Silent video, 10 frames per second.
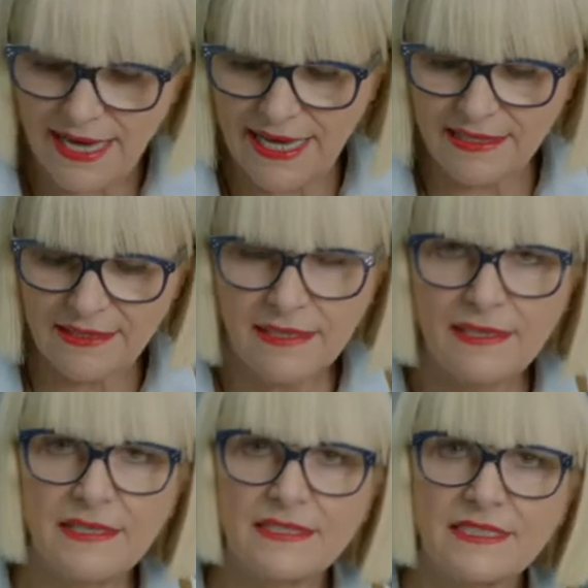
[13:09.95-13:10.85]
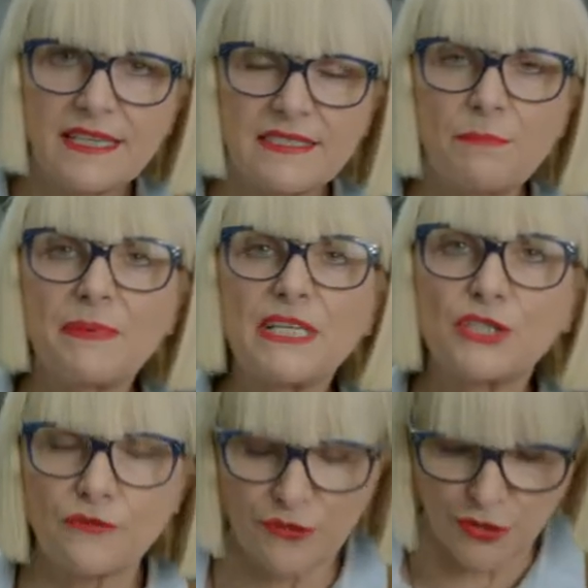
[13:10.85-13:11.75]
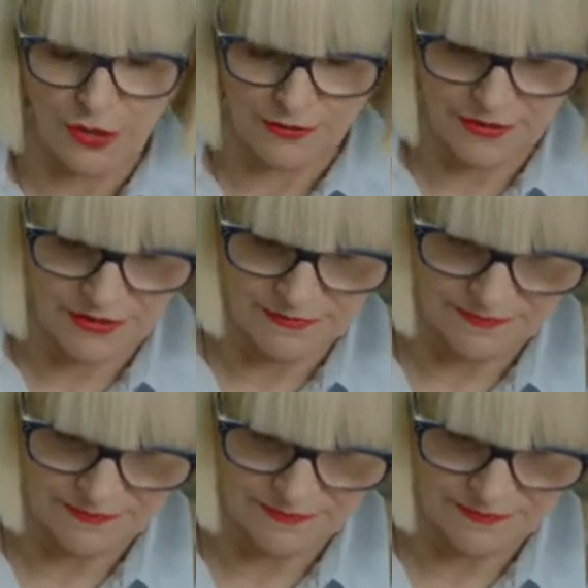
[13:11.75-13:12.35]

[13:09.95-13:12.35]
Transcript: and just a pinch of salt